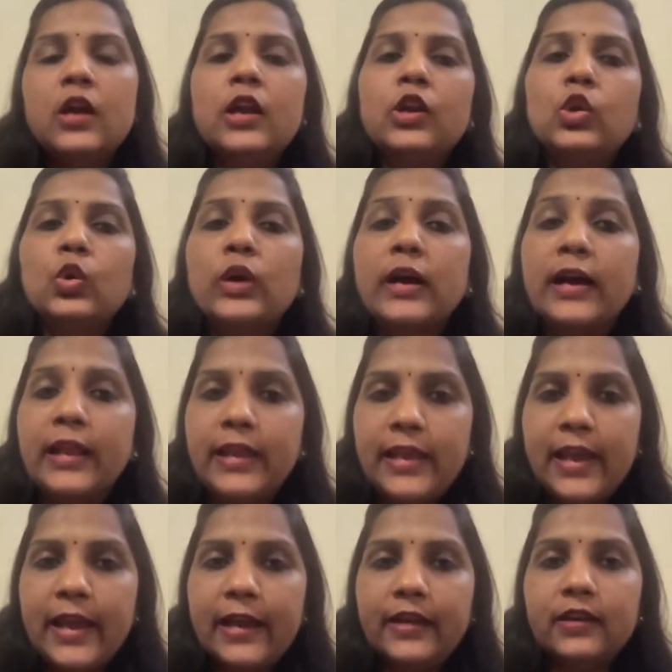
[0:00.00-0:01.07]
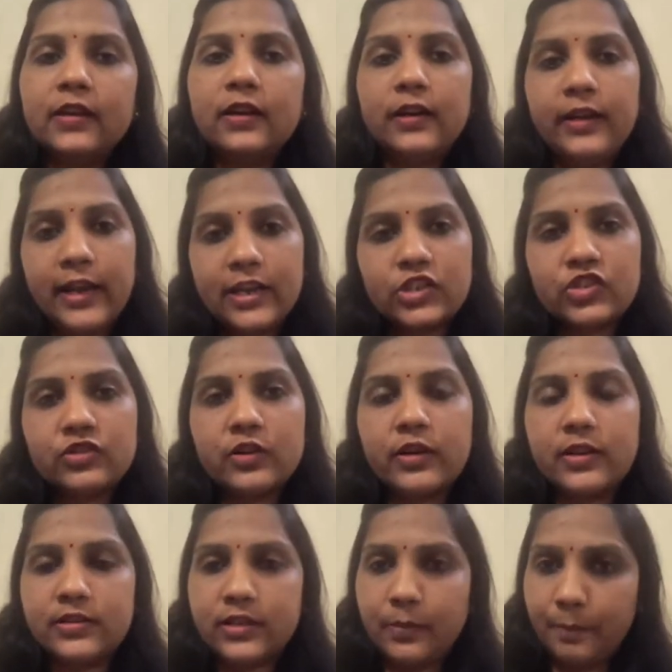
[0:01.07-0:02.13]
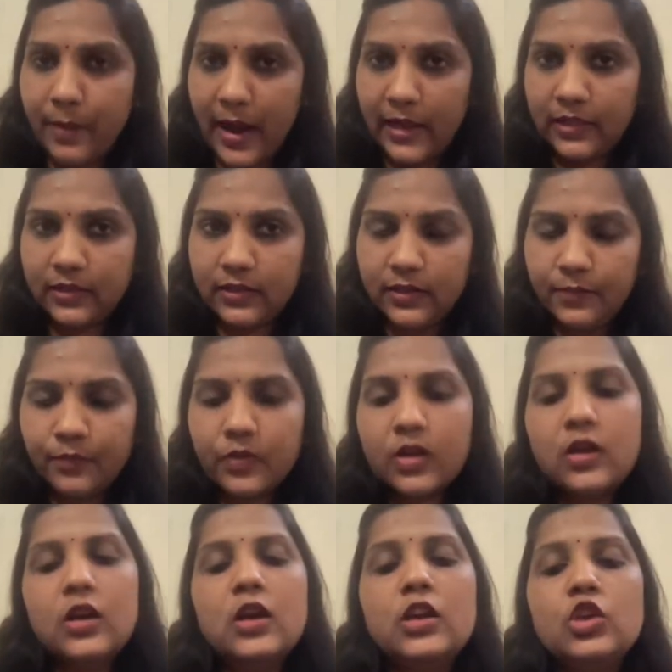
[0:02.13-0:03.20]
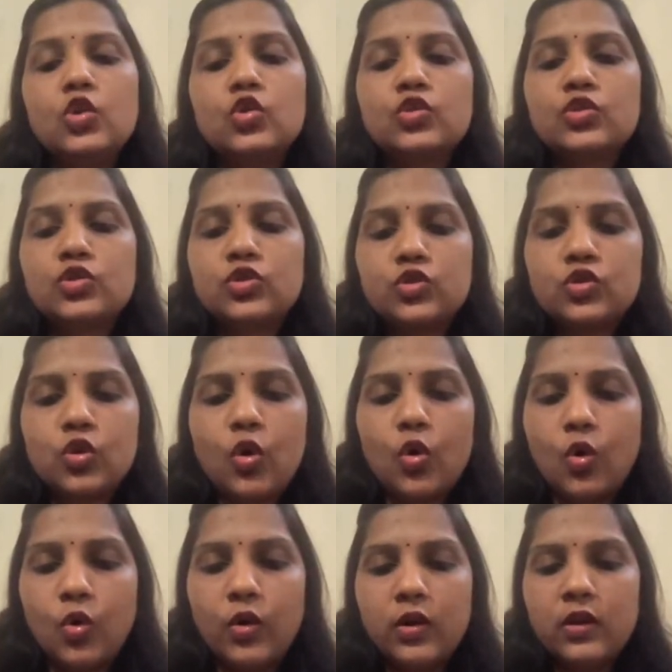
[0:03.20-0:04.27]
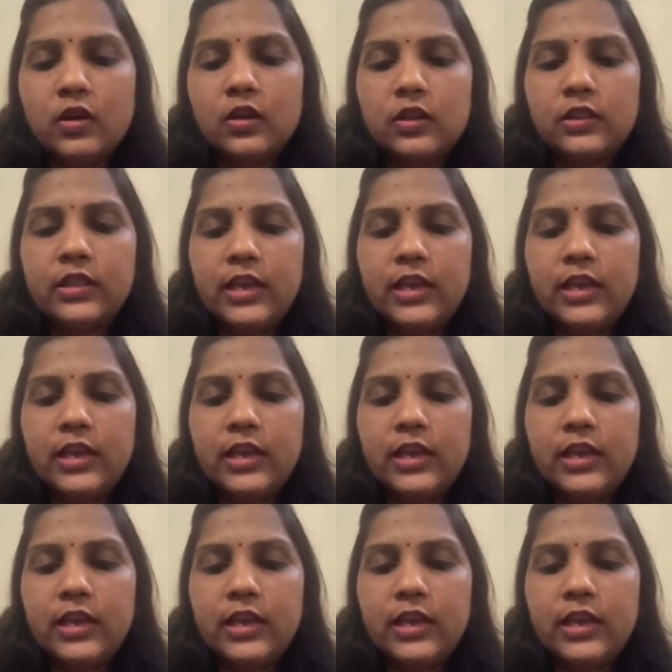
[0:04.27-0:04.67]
To create dictionaries in Python, you store the